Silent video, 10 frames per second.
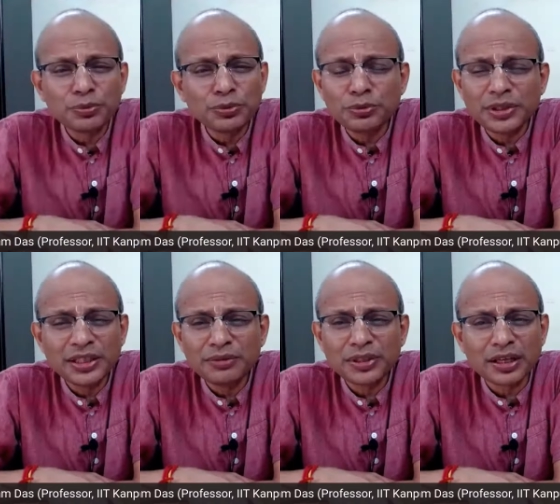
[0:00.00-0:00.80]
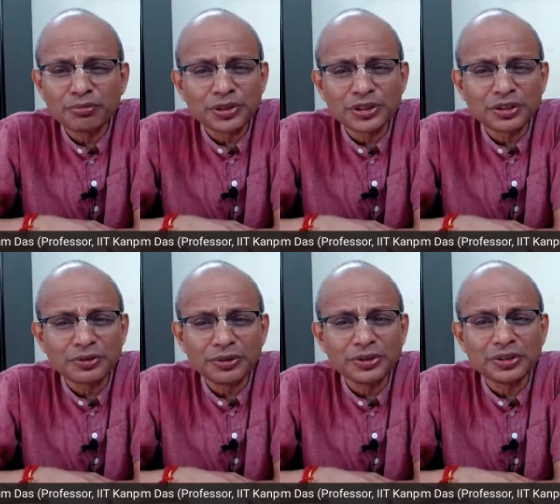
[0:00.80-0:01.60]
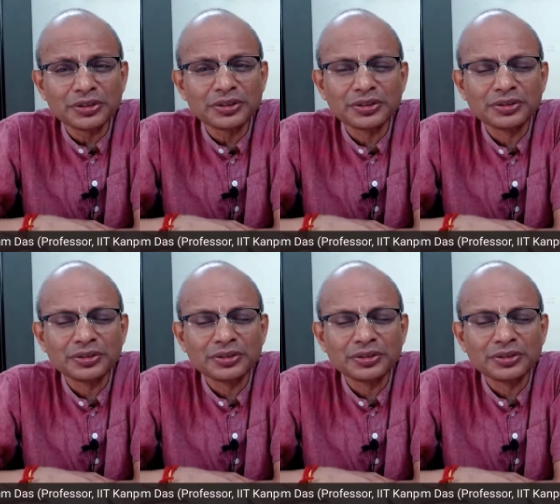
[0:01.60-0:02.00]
Puru didn't become Krishna conscious.